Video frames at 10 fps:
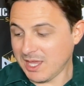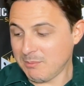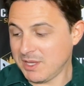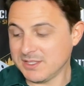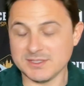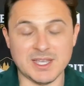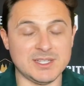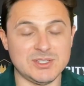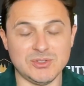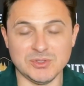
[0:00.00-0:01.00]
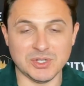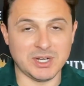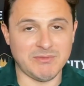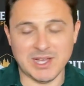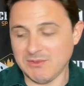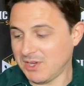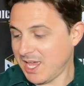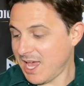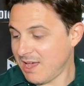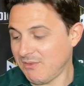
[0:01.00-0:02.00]
That makes sense.
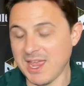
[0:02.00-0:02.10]
235.5.